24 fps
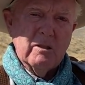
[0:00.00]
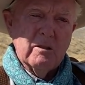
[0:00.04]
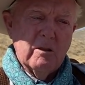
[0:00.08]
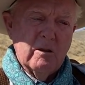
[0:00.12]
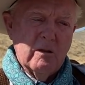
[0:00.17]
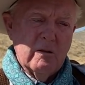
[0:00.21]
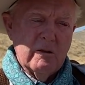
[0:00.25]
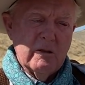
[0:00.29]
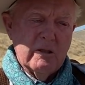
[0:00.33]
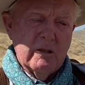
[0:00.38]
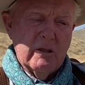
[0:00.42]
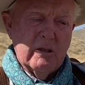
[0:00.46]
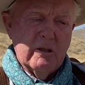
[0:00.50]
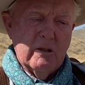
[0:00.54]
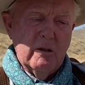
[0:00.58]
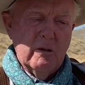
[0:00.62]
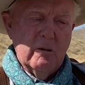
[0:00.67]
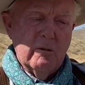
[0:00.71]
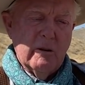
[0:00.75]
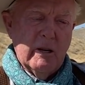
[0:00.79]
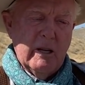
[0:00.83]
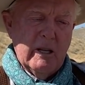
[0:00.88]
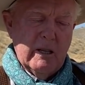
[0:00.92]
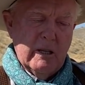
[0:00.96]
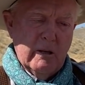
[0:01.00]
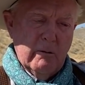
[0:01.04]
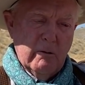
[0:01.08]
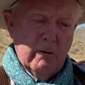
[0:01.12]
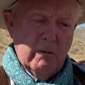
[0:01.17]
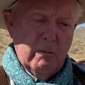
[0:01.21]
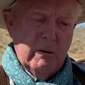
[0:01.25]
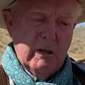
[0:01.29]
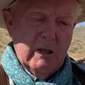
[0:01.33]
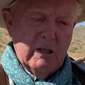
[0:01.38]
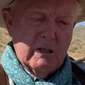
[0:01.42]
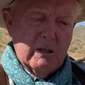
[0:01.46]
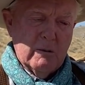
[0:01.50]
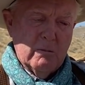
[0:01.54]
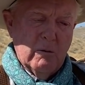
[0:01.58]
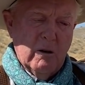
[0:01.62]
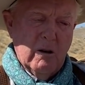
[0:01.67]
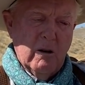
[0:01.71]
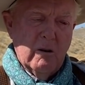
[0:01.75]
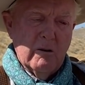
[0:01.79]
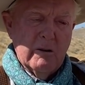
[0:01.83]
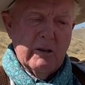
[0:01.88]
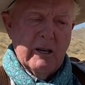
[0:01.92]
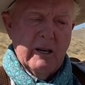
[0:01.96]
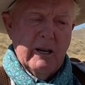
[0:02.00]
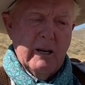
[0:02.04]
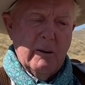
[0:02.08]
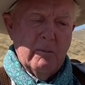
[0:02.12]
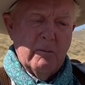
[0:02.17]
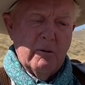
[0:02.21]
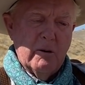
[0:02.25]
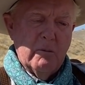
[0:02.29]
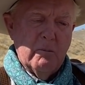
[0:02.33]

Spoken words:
known as a 2-rein. There would be a small diameter